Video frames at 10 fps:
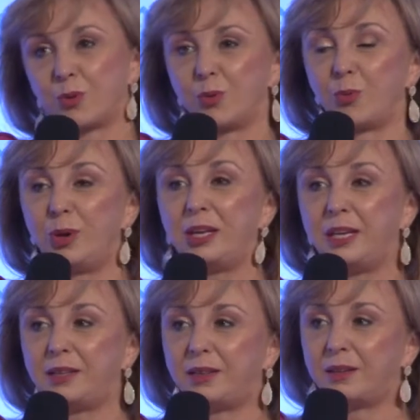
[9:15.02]
we
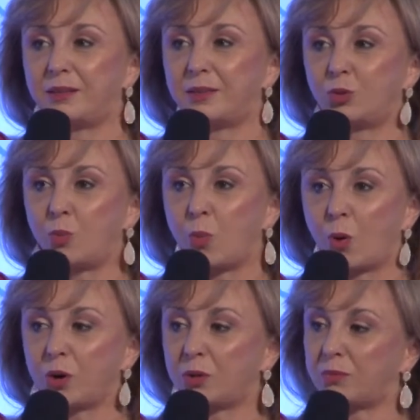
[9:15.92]
need the
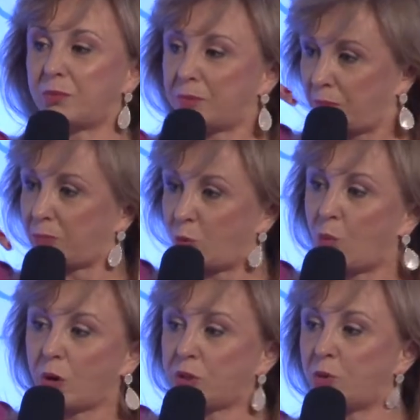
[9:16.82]
support to
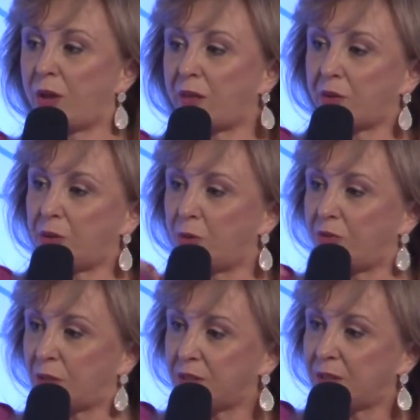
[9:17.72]
work together,
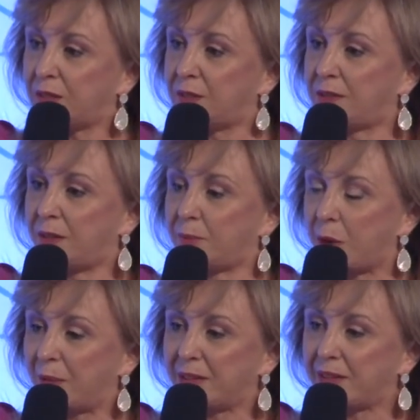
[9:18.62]
universities, the
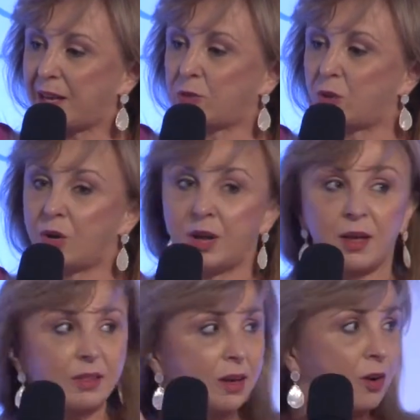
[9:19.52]
private sector,
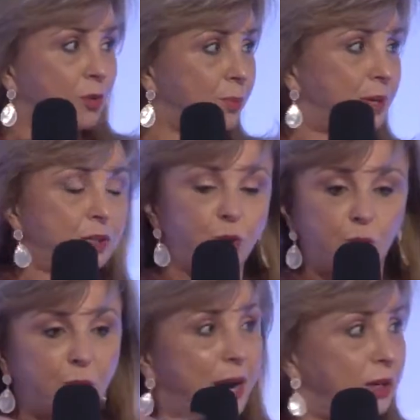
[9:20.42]
the government,
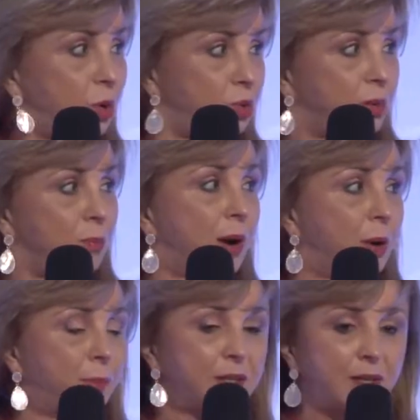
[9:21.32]
to create those
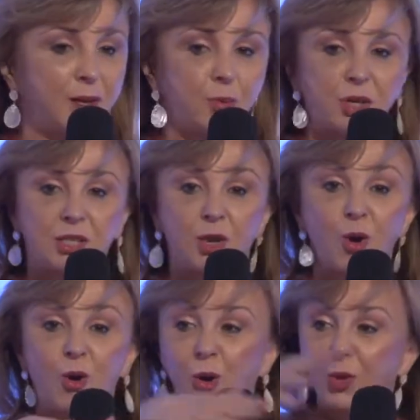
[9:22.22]
environments in which
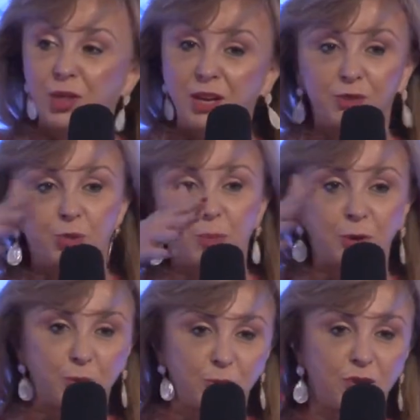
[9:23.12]
all the
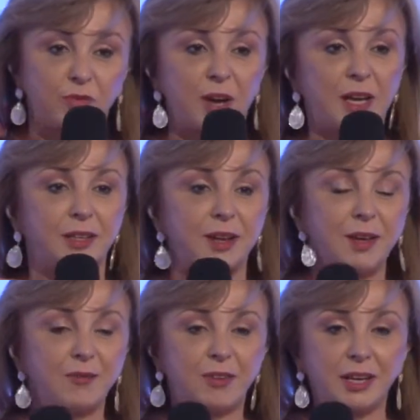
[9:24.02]
entrepreneurs find
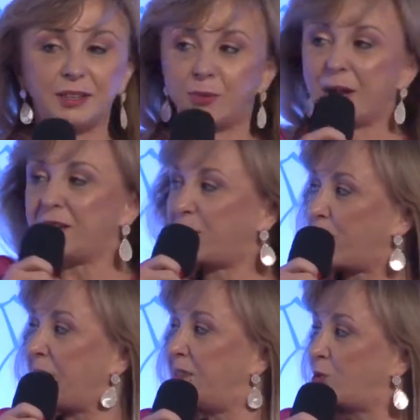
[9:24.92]
the right
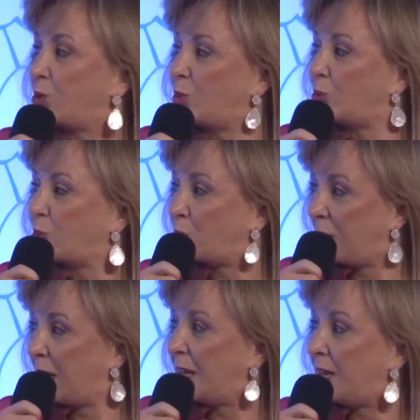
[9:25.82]
space to
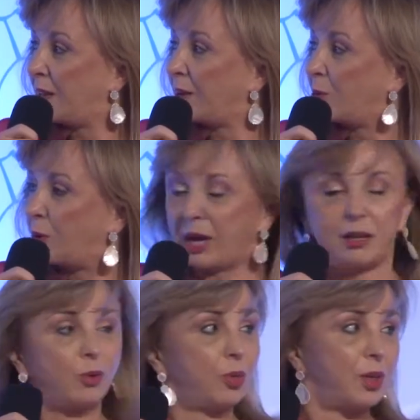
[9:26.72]
really
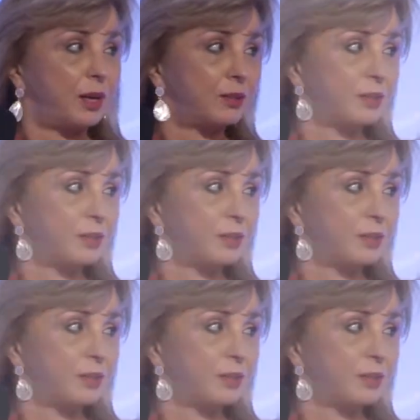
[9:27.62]
create new things.